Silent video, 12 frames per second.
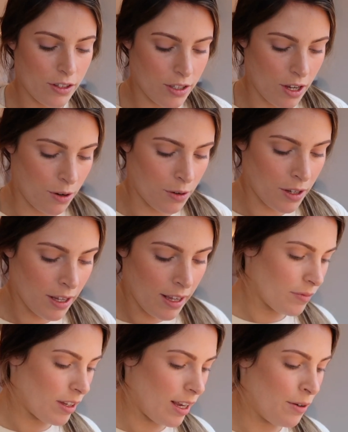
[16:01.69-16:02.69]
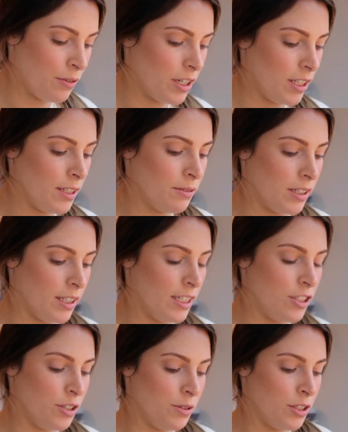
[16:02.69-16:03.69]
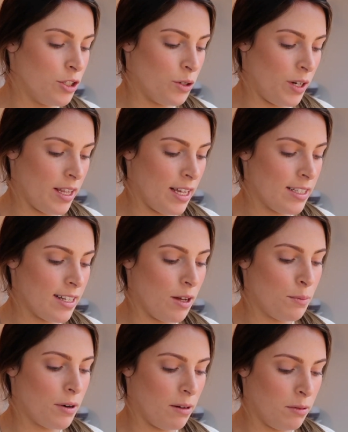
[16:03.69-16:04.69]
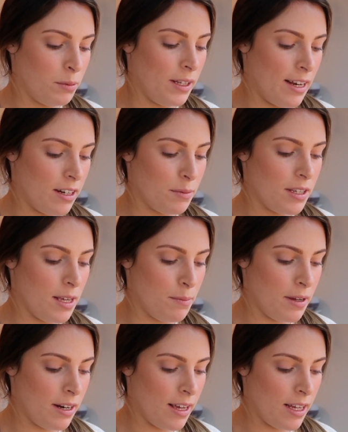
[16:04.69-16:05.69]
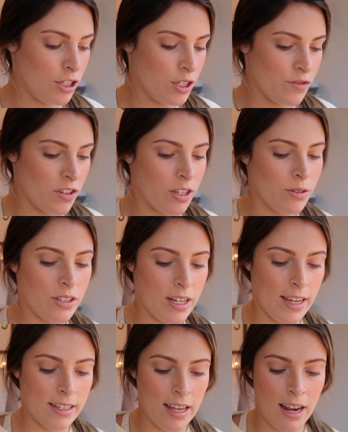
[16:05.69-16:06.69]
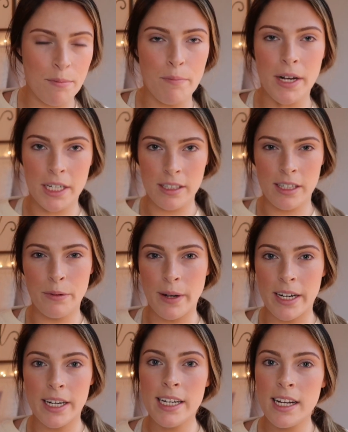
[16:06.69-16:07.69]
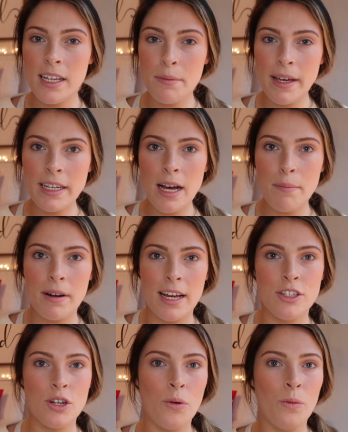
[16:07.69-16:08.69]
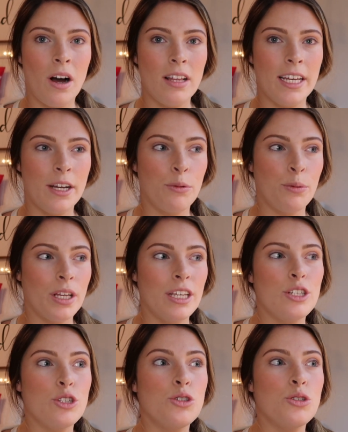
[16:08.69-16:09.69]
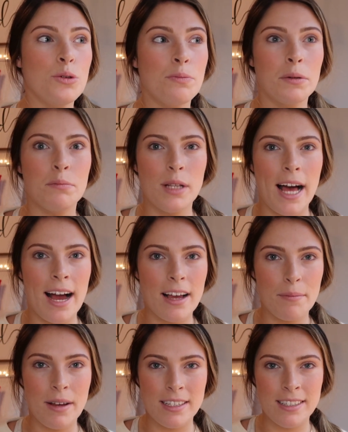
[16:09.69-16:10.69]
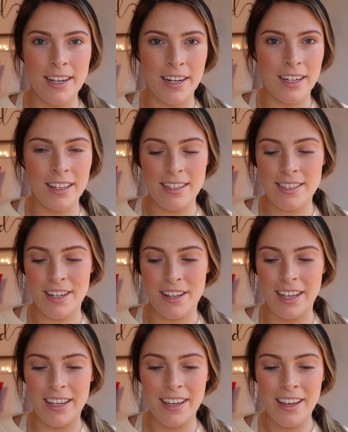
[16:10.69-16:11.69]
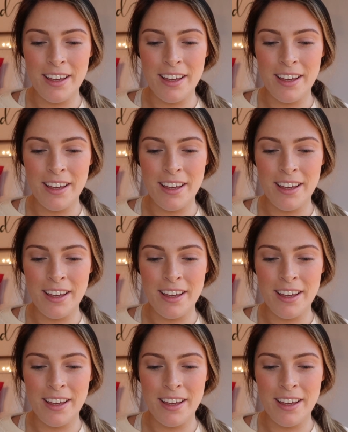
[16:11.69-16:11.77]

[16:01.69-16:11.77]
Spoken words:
So I really do enjoy this, and I'll probably end up keeping it just for those days that I'm barely wearing any makeup and I don't want like a really super black mascara that's gonna like